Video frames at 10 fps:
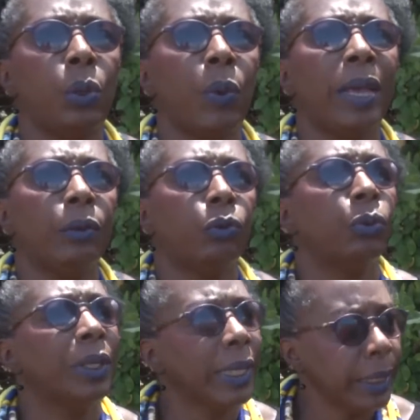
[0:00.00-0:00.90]
we went
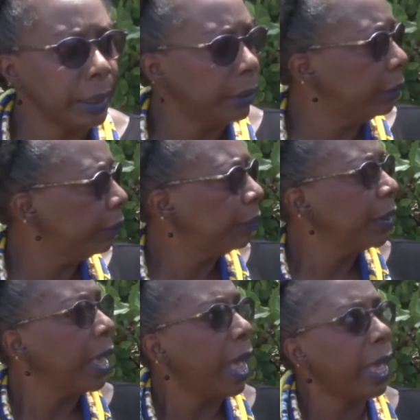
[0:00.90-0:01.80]
to 9.
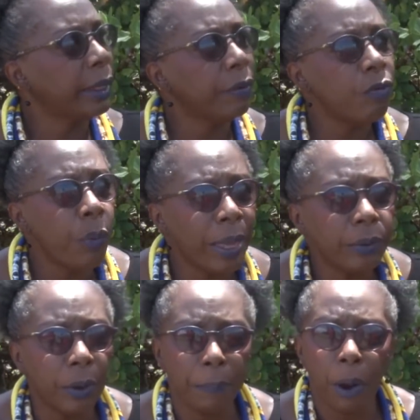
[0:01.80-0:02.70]
And if you
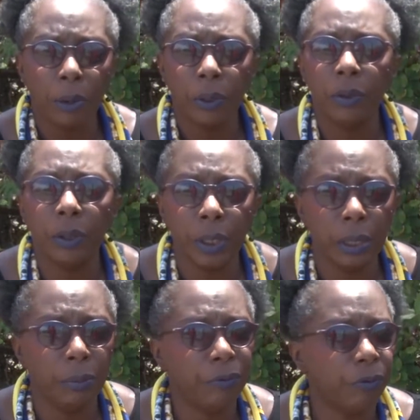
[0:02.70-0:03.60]
went to a party the
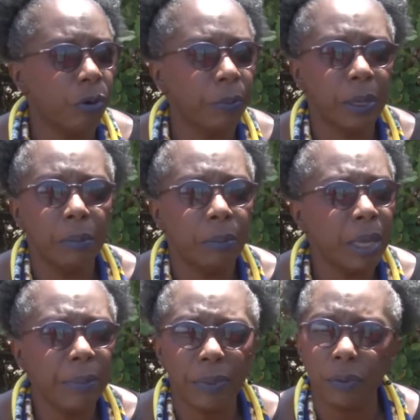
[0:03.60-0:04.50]
night before,
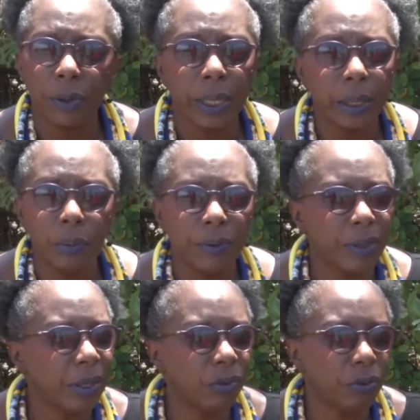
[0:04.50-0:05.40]
my mother really
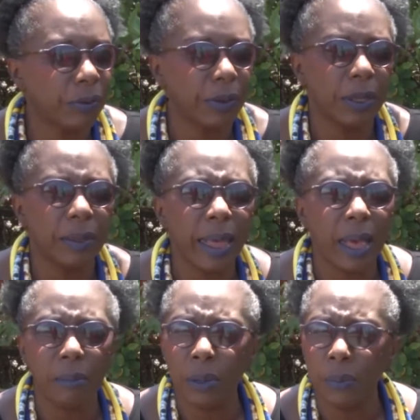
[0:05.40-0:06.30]
wasn't interested in
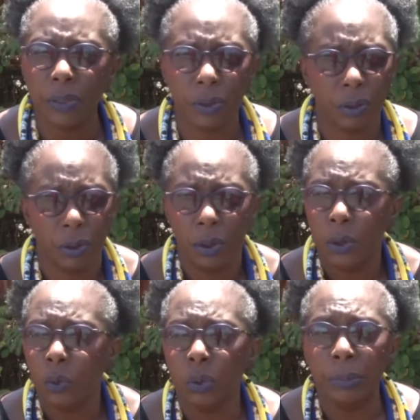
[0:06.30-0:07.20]
that. My mother
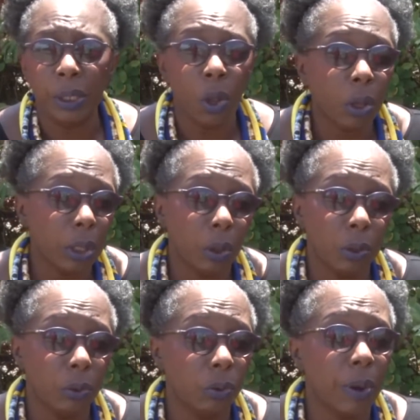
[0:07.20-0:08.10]
would be knocking
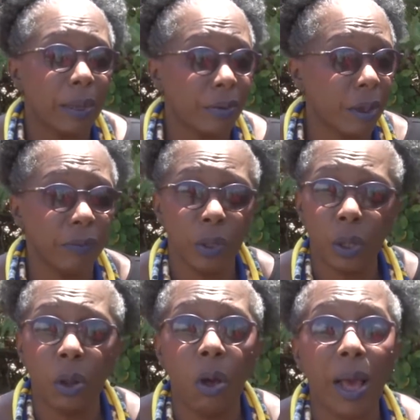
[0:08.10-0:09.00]
on your door at 7
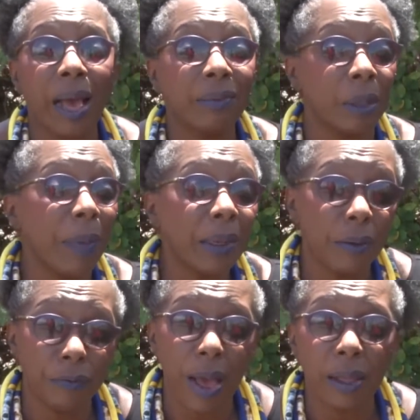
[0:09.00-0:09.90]
o'clock. As a
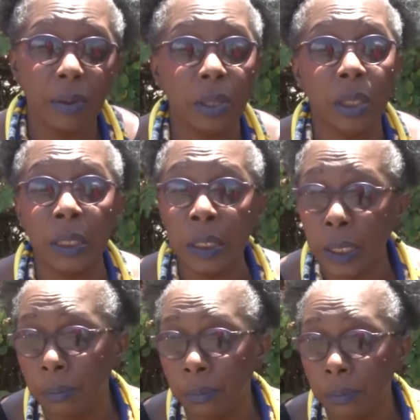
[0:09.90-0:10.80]
matter of fact,
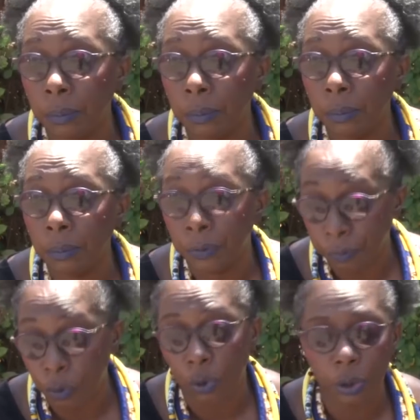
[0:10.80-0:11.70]
the night
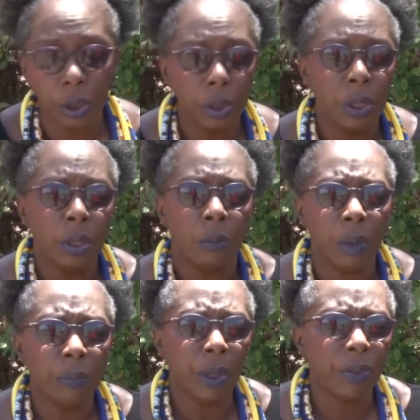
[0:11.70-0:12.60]
before,
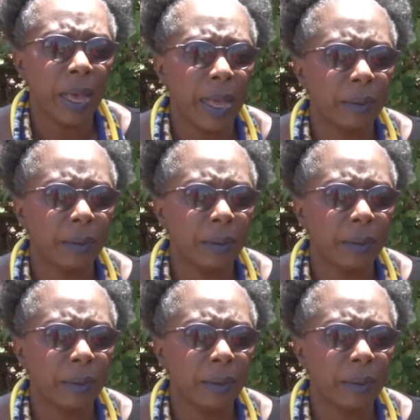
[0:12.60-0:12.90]
my mother